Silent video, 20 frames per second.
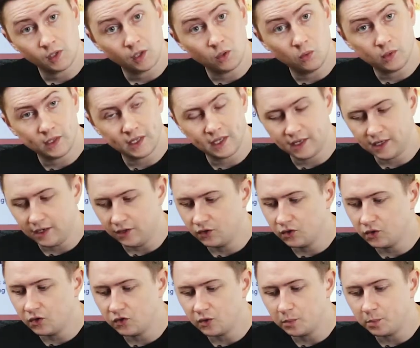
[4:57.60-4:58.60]
Okay, so
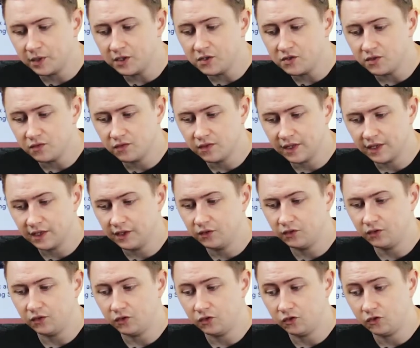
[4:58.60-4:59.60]
there's a bunch of
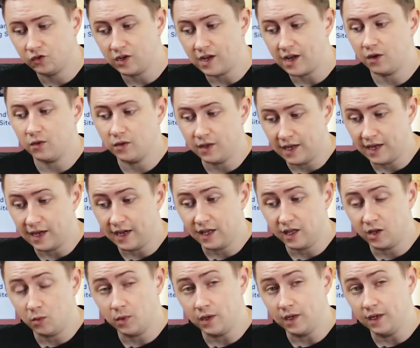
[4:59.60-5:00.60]
things straight out the gate
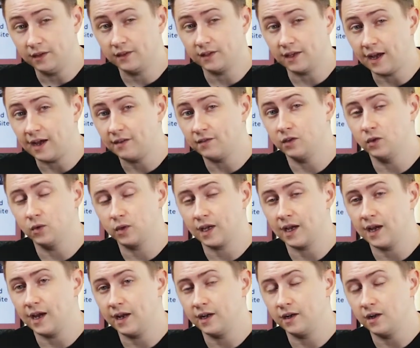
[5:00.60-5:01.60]
that we need to have a look
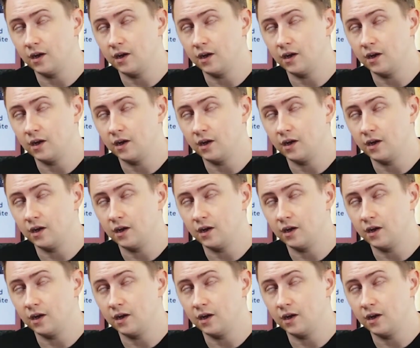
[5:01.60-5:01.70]
at and